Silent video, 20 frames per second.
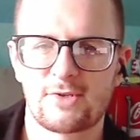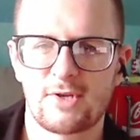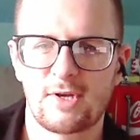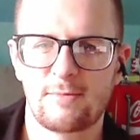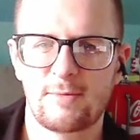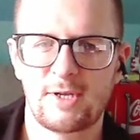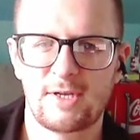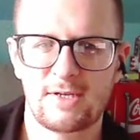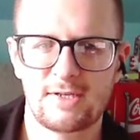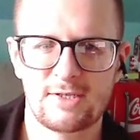I
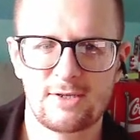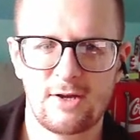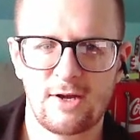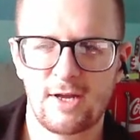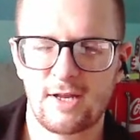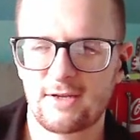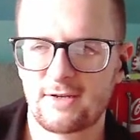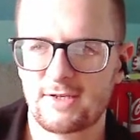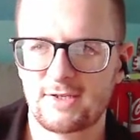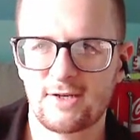mean, he's
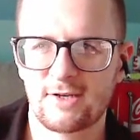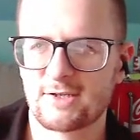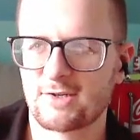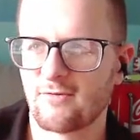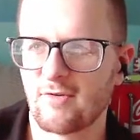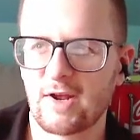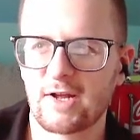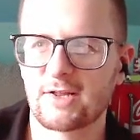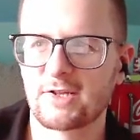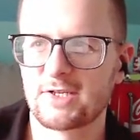not
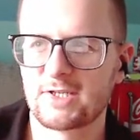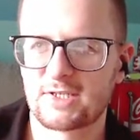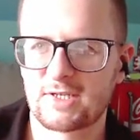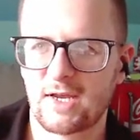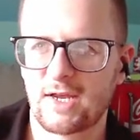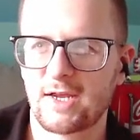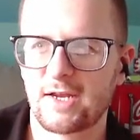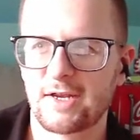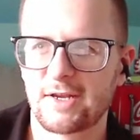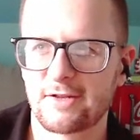directly
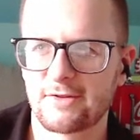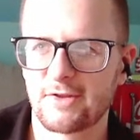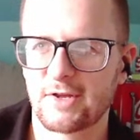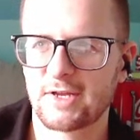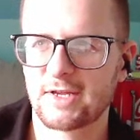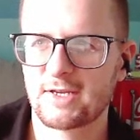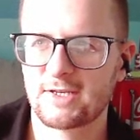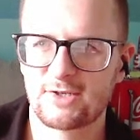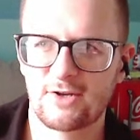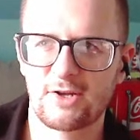saying, like,
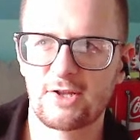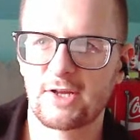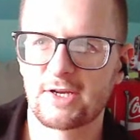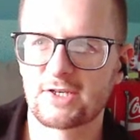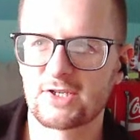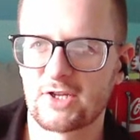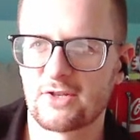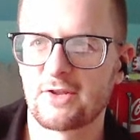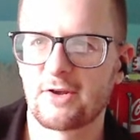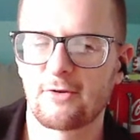he's not like
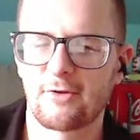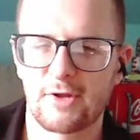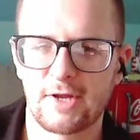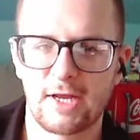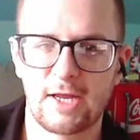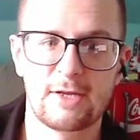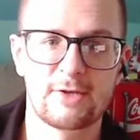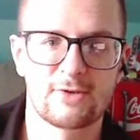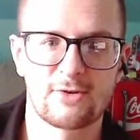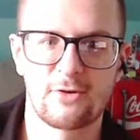sitting there like
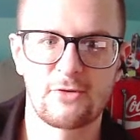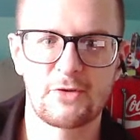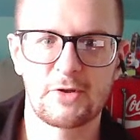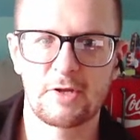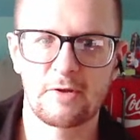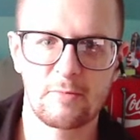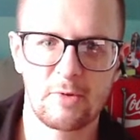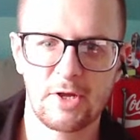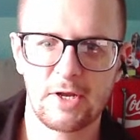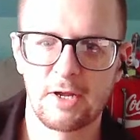insulting
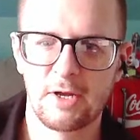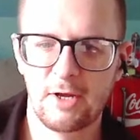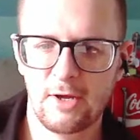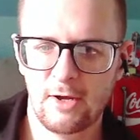him like,